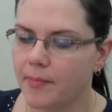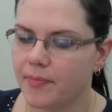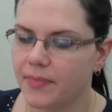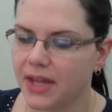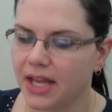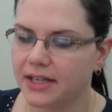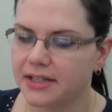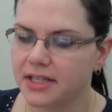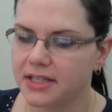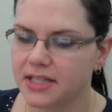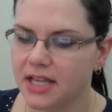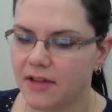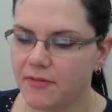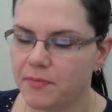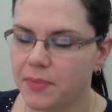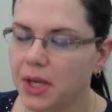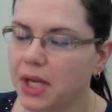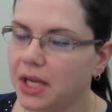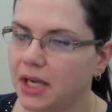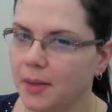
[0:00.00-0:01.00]
It does have
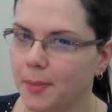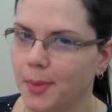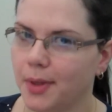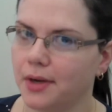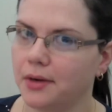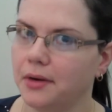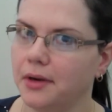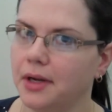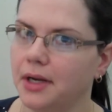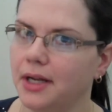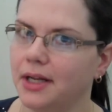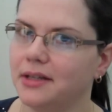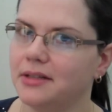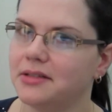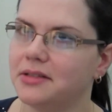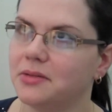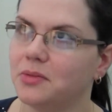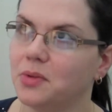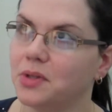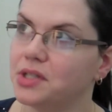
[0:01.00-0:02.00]
peanut butter in
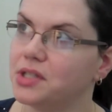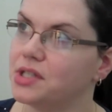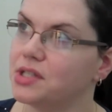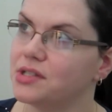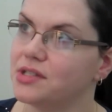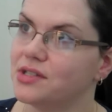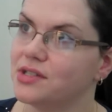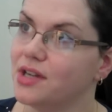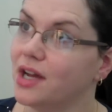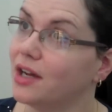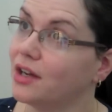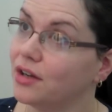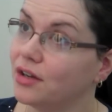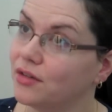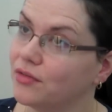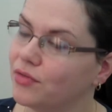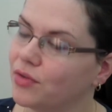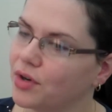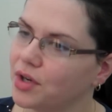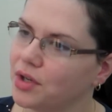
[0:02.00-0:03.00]
it, which is not good
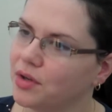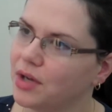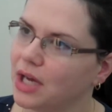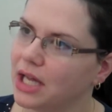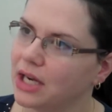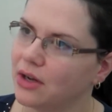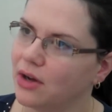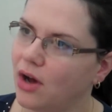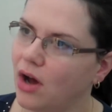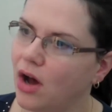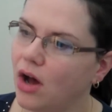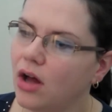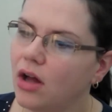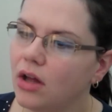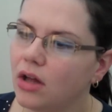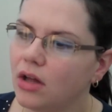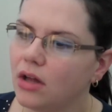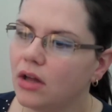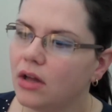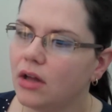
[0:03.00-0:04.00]
for you at
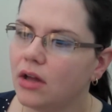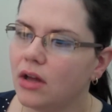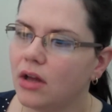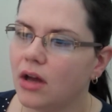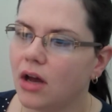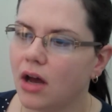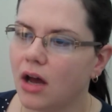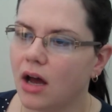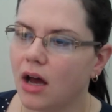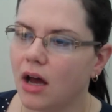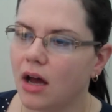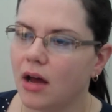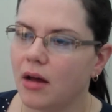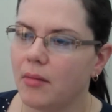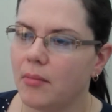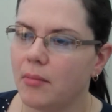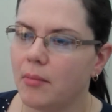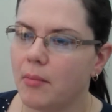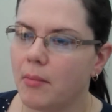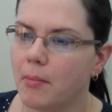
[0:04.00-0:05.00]

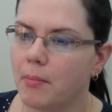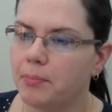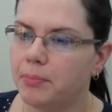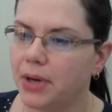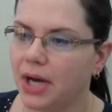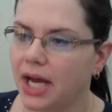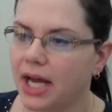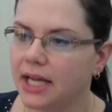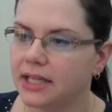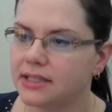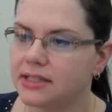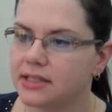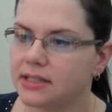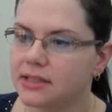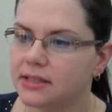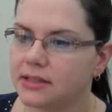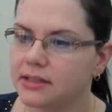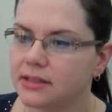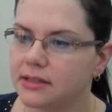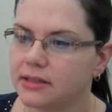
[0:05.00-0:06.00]
all. But
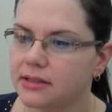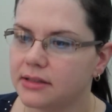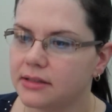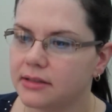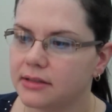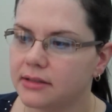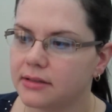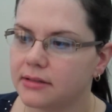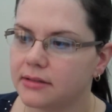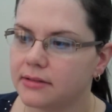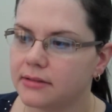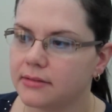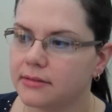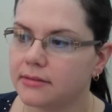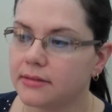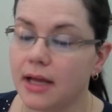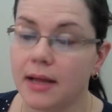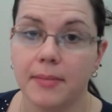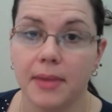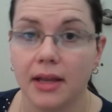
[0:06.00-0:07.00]

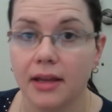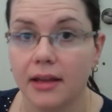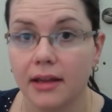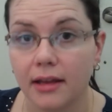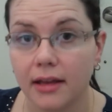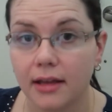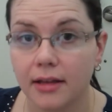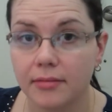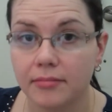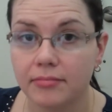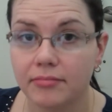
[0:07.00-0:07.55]
I'm making it.